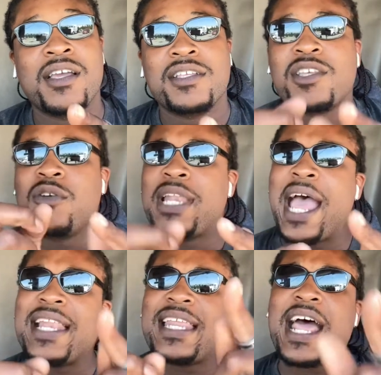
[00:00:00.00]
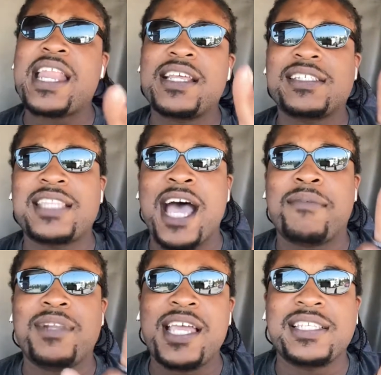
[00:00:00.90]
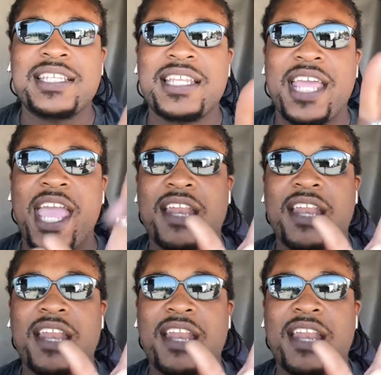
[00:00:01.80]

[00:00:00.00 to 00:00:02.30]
So now that I done stopped listening,